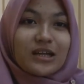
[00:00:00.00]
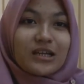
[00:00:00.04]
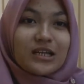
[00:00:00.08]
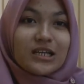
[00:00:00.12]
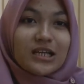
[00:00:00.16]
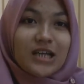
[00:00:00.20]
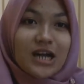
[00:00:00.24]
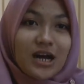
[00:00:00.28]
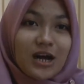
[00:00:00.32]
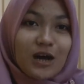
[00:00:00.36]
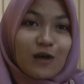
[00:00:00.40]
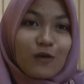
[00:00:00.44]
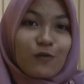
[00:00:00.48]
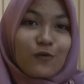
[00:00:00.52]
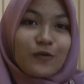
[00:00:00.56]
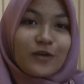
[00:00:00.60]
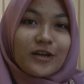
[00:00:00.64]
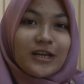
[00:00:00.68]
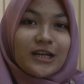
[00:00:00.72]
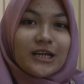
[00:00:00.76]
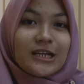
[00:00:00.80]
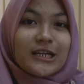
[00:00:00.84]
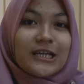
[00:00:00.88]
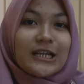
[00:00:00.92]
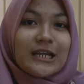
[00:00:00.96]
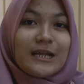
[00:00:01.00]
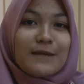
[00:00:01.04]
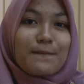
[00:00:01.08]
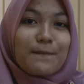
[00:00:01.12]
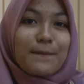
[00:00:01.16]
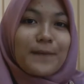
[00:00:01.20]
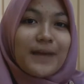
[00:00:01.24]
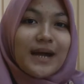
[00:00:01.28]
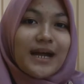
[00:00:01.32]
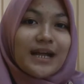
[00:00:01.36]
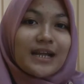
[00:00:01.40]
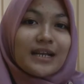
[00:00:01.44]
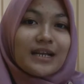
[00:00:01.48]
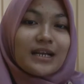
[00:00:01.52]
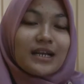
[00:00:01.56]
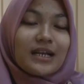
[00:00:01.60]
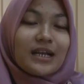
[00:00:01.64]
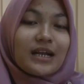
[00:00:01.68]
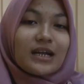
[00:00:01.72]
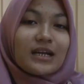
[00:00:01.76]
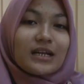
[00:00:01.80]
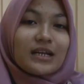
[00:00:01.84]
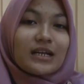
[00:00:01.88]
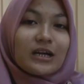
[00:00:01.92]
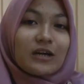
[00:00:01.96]
now
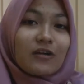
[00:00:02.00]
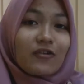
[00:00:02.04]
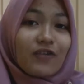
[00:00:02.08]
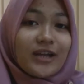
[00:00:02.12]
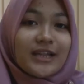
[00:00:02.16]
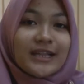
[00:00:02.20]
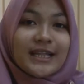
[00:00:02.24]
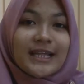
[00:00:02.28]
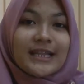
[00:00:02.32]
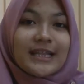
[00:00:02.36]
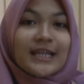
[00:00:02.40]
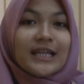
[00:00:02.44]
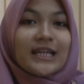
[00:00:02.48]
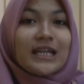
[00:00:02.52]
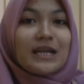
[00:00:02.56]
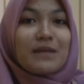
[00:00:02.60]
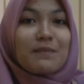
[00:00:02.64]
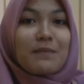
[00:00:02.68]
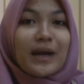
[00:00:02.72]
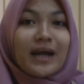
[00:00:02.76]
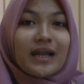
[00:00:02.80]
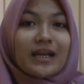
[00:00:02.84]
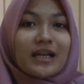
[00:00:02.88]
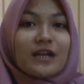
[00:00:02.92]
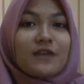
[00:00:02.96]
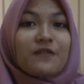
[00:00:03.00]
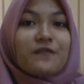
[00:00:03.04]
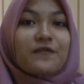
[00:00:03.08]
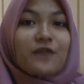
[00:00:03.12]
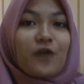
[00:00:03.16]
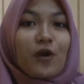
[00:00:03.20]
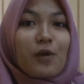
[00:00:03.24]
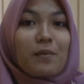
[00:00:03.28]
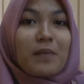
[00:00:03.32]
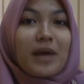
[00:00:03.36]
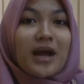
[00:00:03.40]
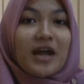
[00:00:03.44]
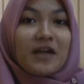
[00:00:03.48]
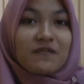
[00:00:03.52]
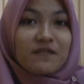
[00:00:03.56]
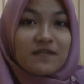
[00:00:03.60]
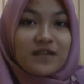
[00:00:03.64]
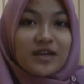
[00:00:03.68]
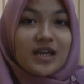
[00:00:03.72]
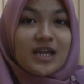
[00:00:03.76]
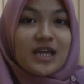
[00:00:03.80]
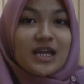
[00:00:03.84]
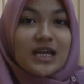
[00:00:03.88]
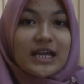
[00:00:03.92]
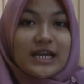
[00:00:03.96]
the quantity demanded for
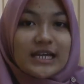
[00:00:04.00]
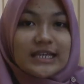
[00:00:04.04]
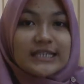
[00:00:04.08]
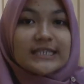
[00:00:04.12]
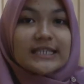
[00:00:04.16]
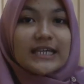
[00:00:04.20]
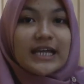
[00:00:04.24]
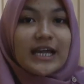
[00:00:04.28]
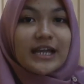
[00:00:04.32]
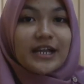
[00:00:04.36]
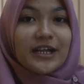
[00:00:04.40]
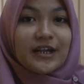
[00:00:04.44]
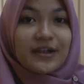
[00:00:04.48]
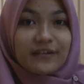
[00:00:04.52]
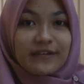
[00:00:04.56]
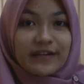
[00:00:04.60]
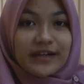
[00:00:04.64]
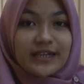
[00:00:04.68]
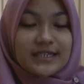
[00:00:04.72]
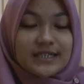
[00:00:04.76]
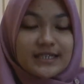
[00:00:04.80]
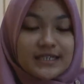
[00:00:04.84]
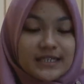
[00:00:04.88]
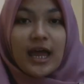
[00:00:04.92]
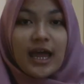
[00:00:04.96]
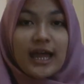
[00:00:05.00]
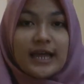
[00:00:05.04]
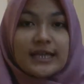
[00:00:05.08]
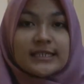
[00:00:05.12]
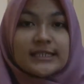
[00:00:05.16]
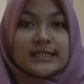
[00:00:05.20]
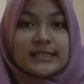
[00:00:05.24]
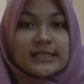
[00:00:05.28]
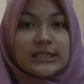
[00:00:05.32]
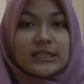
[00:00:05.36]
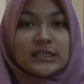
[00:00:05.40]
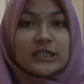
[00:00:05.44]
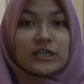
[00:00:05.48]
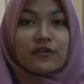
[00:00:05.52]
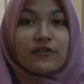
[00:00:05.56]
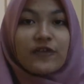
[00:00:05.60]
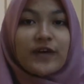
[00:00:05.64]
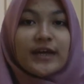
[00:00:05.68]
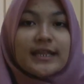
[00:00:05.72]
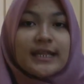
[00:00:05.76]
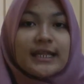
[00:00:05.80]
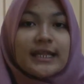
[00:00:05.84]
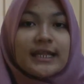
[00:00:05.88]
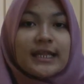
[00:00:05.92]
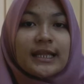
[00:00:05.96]
Myvi is increased. As the
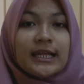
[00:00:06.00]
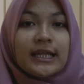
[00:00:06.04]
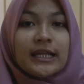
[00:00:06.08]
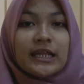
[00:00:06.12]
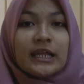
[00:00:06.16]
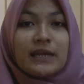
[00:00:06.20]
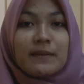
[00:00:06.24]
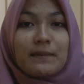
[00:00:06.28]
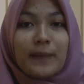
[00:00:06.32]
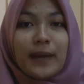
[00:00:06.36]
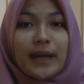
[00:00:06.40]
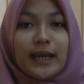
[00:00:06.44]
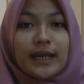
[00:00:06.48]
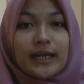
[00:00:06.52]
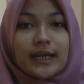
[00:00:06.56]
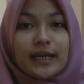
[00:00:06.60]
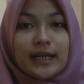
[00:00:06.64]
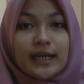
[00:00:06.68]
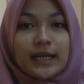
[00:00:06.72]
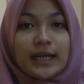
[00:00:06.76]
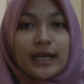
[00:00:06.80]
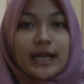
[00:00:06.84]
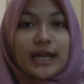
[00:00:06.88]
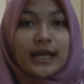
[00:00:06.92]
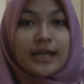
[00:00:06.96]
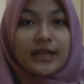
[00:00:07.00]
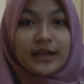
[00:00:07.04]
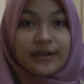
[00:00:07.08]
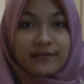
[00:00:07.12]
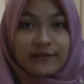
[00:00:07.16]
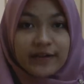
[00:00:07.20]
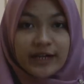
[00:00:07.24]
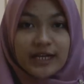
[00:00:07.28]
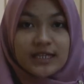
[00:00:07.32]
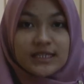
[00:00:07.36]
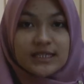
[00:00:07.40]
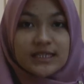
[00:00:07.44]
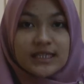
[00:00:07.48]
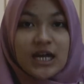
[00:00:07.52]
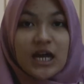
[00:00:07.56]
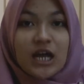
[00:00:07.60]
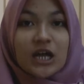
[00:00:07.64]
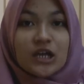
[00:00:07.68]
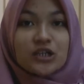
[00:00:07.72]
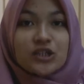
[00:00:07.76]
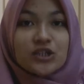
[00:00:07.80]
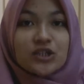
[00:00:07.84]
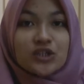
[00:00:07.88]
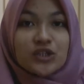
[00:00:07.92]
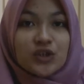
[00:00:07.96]
quantity demanded increase,
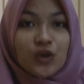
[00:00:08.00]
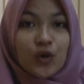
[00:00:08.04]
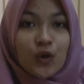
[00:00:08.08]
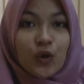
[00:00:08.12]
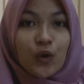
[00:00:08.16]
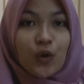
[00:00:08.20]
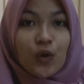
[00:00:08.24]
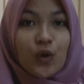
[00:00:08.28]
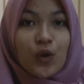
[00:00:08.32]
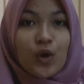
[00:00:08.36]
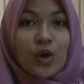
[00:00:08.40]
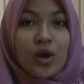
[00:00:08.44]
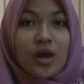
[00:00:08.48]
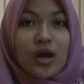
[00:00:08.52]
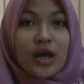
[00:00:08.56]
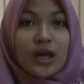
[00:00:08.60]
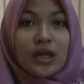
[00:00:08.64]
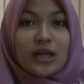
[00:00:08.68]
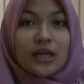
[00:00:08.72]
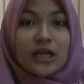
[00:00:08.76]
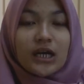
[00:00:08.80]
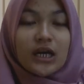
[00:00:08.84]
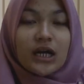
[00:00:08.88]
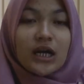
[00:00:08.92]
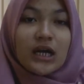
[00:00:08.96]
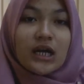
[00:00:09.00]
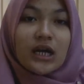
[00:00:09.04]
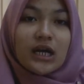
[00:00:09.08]
so the